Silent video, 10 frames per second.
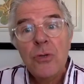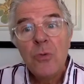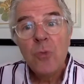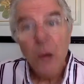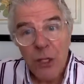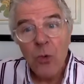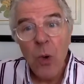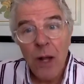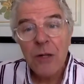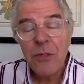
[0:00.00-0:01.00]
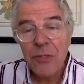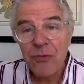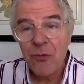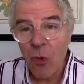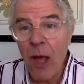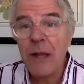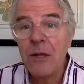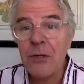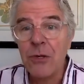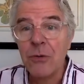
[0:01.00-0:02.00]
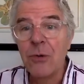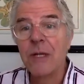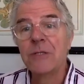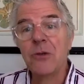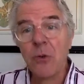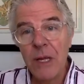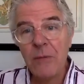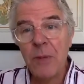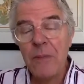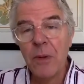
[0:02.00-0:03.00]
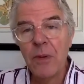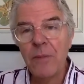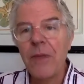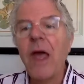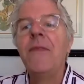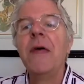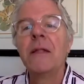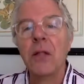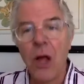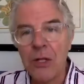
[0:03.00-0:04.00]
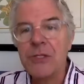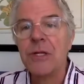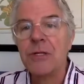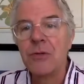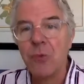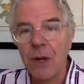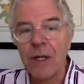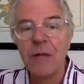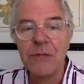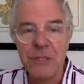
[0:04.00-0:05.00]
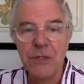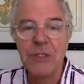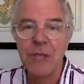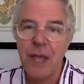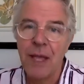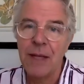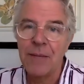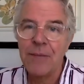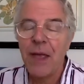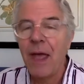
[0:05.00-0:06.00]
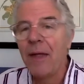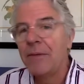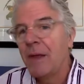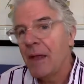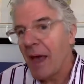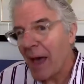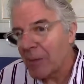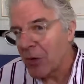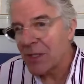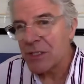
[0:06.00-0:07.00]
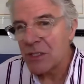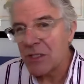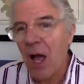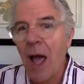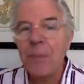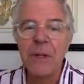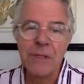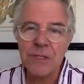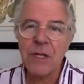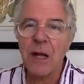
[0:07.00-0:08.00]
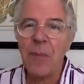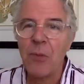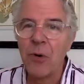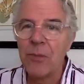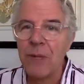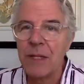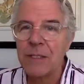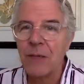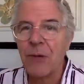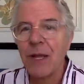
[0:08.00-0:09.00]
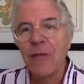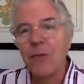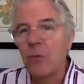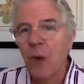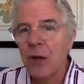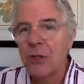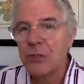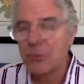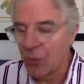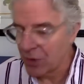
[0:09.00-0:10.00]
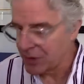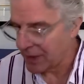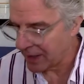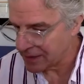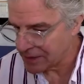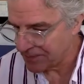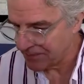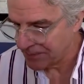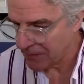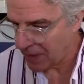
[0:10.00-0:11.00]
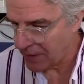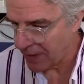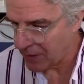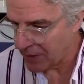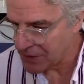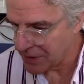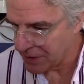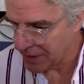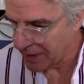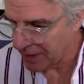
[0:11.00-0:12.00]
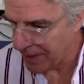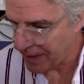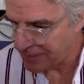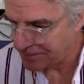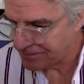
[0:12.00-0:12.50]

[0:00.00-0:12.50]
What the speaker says: What you want to try to do is greet people and then launch into what it is you're saying. And I'm going to stop in just a couple more minutes. I want to give you one or two more things that I want you to think about.